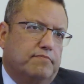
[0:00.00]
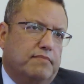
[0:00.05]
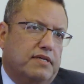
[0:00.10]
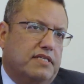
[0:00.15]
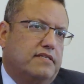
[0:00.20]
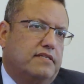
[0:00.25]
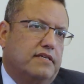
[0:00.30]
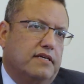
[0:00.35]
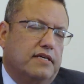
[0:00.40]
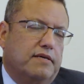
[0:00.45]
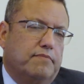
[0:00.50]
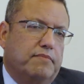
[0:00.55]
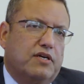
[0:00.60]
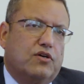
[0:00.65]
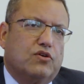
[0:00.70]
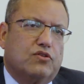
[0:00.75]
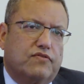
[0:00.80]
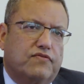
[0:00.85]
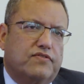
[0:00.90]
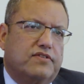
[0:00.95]
but
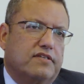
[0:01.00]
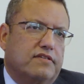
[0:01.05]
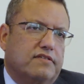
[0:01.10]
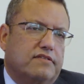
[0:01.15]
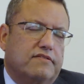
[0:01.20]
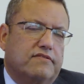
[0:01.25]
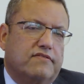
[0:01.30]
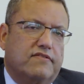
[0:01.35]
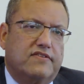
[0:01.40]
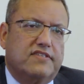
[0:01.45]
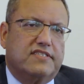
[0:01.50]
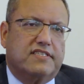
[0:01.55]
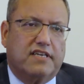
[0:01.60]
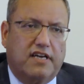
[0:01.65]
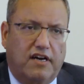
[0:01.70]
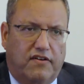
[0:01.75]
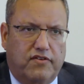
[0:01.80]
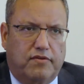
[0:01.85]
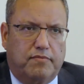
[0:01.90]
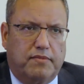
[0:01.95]
because of this, there is a
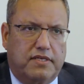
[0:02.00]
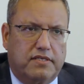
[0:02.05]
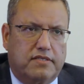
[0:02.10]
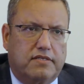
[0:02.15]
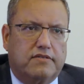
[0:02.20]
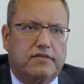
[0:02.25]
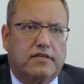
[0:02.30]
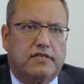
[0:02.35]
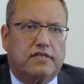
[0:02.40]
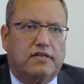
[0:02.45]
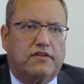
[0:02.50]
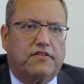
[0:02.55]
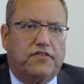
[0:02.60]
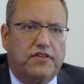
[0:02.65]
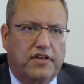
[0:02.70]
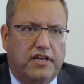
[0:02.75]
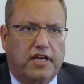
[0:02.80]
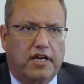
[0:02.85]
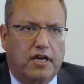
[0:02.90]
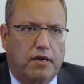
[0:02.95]
government that are
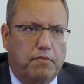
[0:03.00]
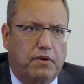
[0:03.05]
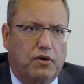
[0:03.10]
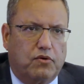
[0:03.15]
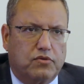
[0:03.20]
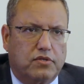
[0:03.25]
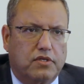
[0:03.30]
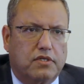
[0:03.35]
thinking about